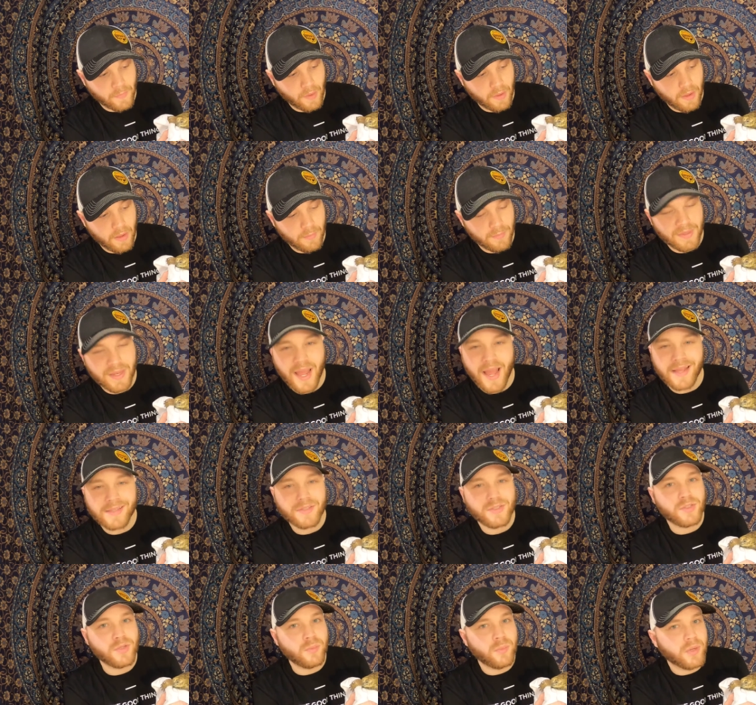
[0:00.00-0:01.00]
not
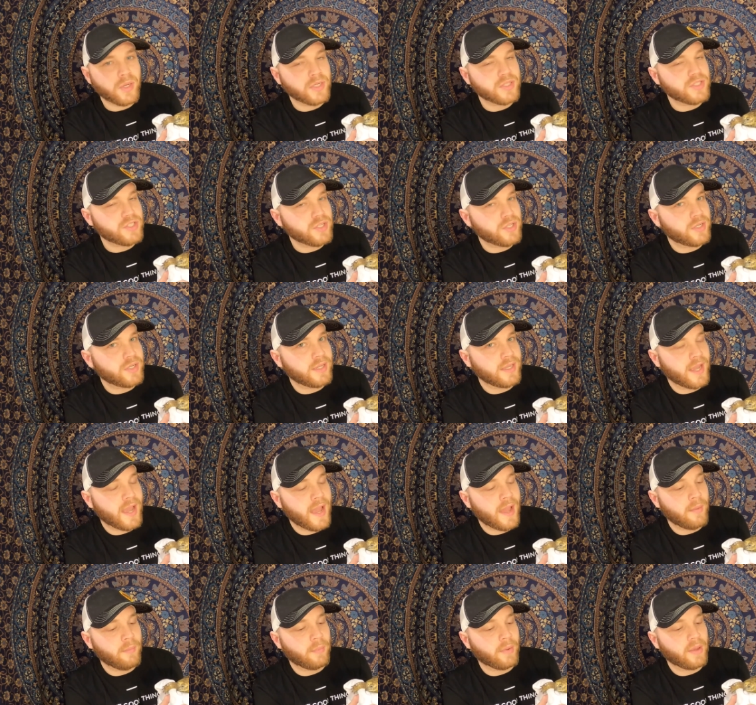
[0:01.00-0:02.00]
super concerned
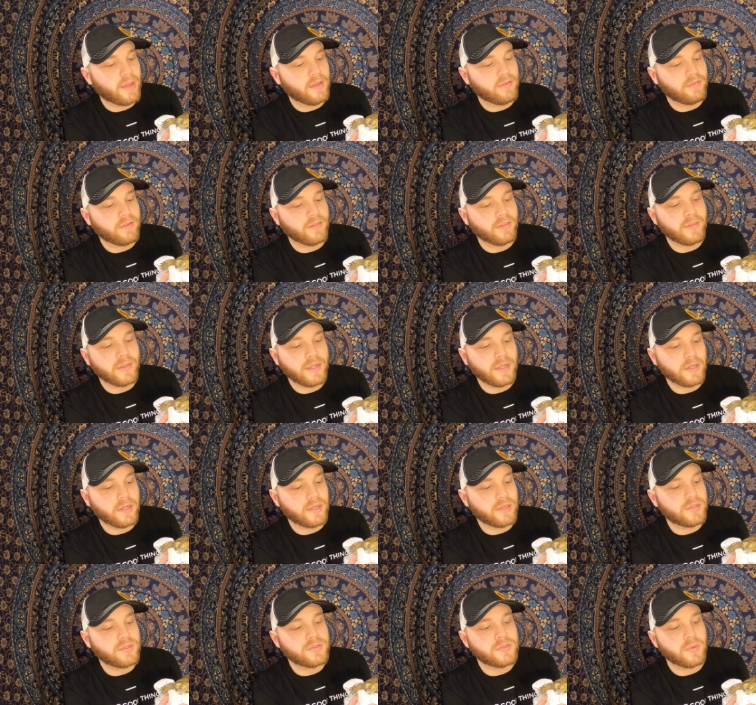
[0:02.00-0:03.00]
yet, but if it
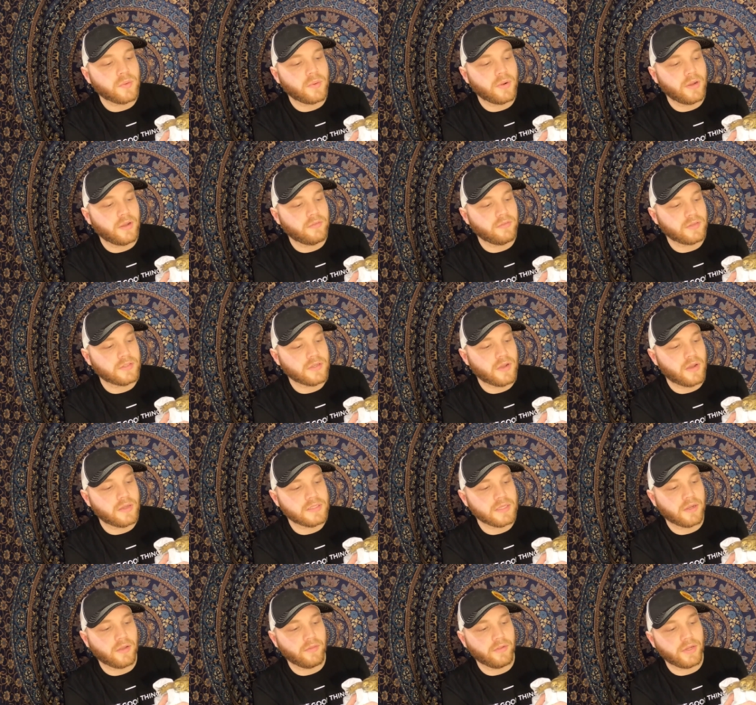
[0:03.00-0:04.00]
lingers or if it's
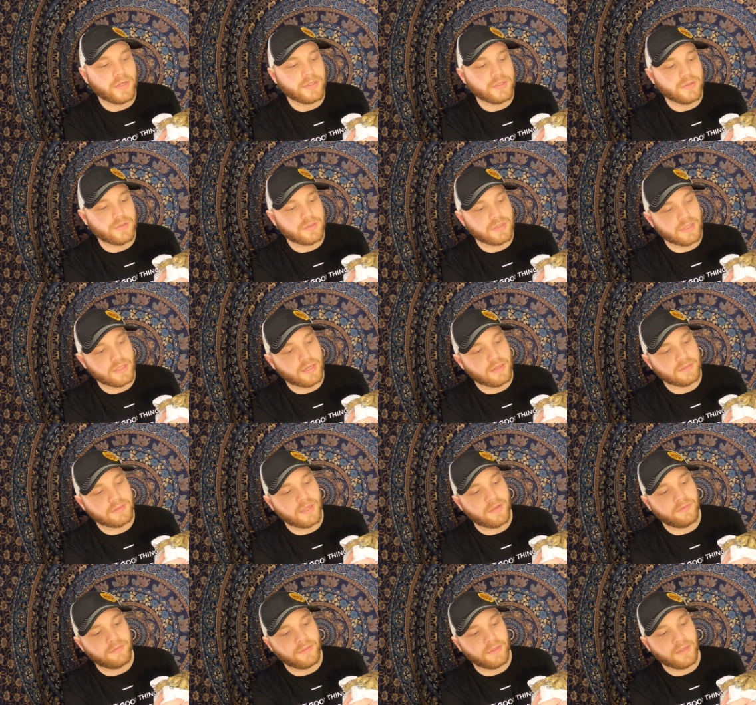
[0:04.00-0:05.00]
causing other issues, then I'll
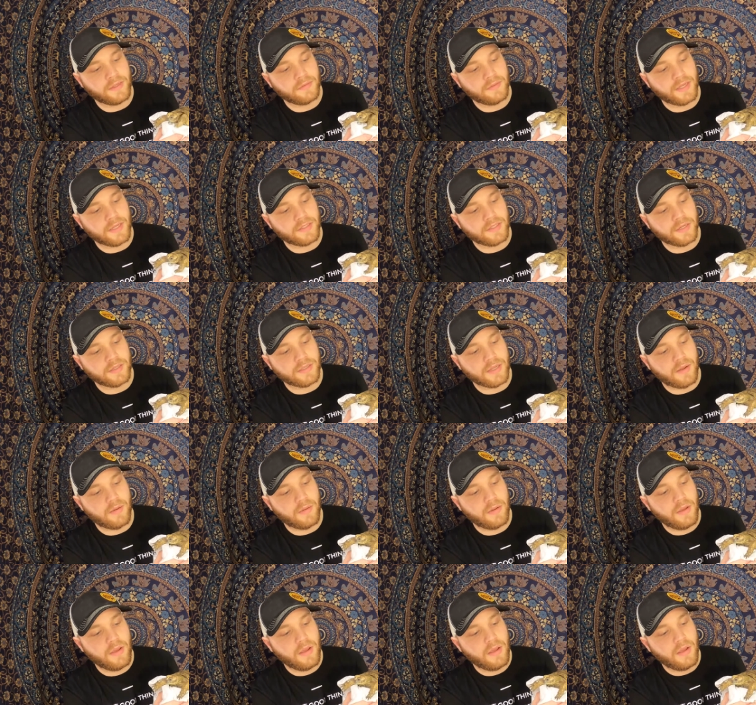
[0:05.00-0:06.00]
definitely get that checked out.
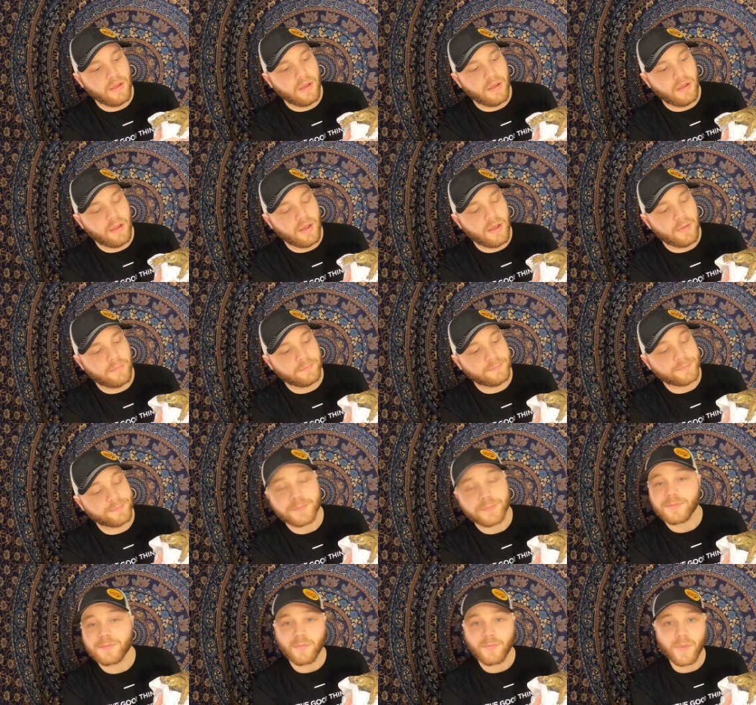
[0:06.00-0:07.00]

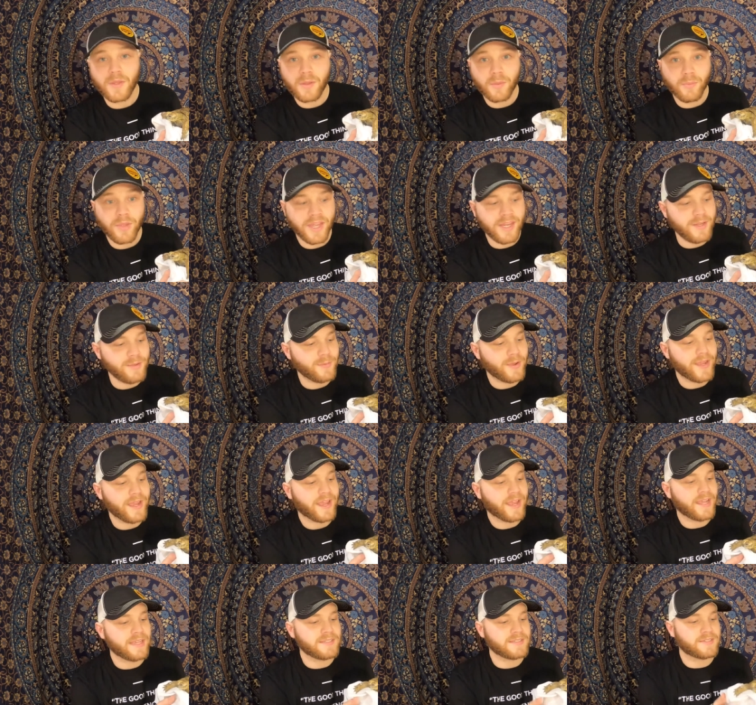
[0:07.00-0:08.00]
But anyway, I
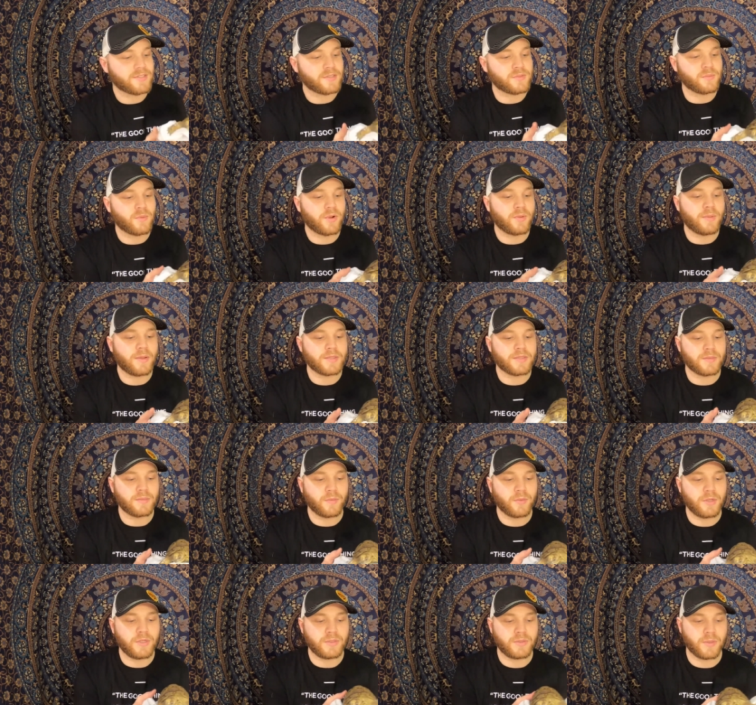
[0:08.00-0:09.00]
guess just more about some
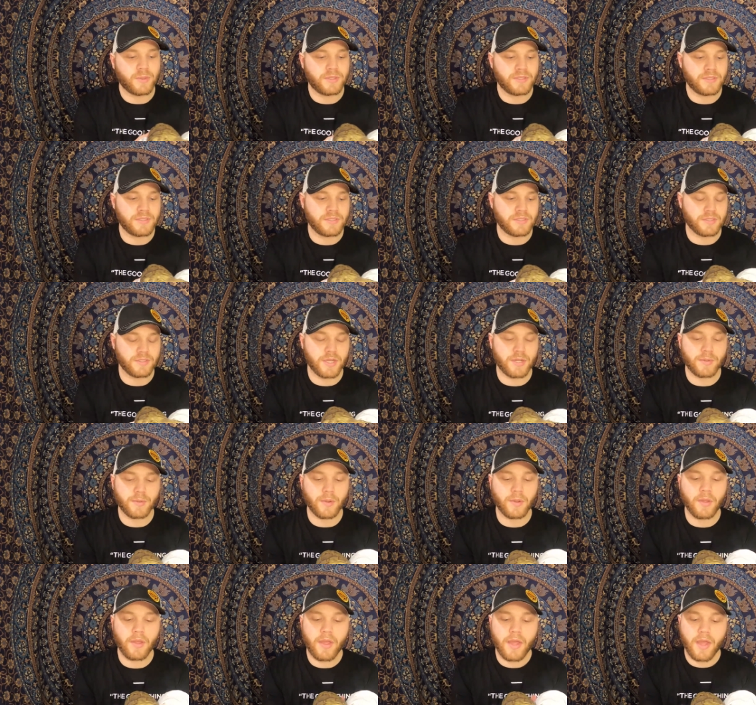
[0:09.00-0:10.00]
Greek tortoises in
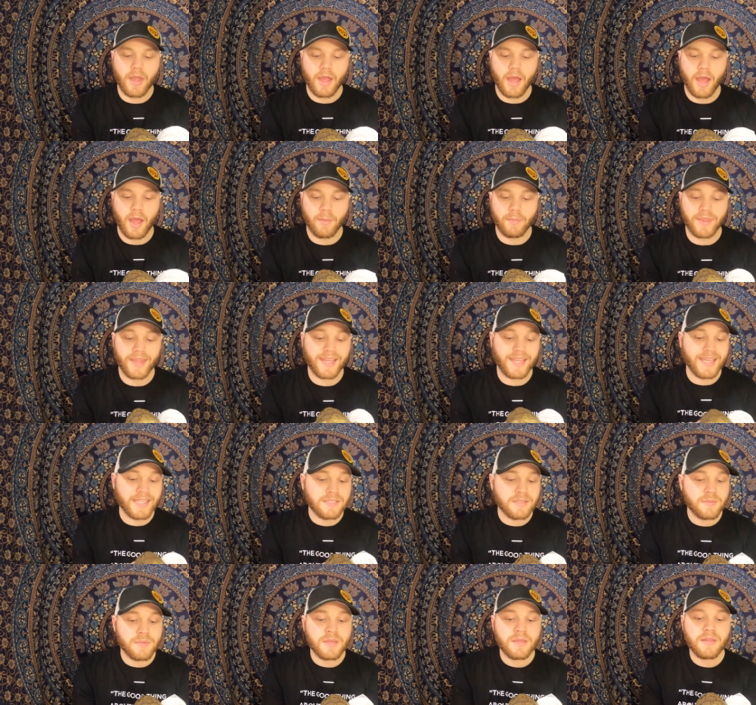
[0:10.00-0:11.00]
general. They get
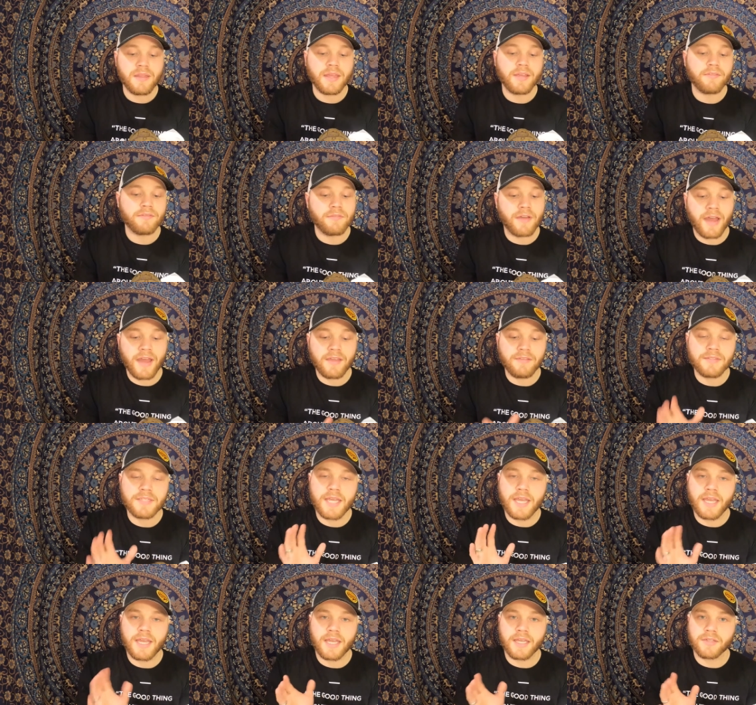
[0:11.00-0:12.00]
to be like 5
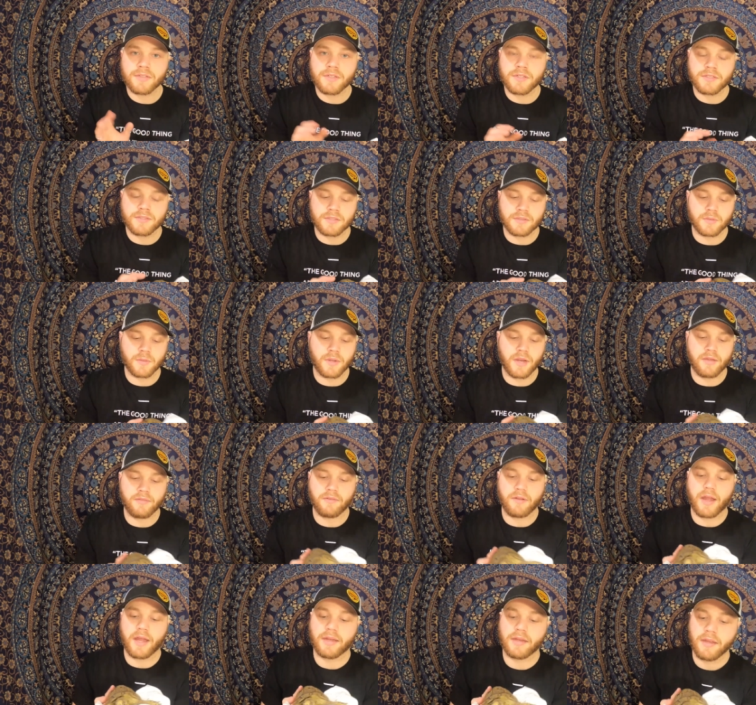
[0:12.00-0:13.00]
to 8 inches is what I've
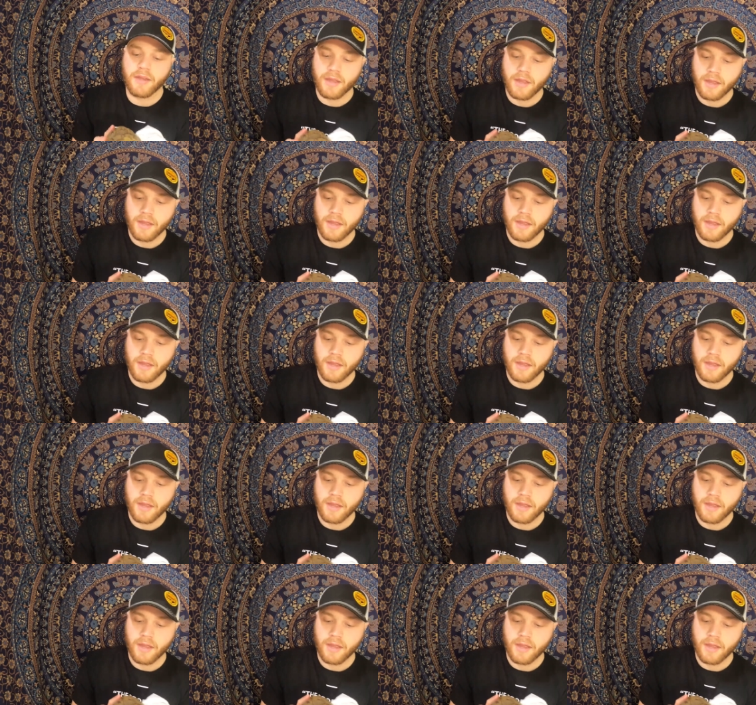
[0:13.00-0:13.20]
read.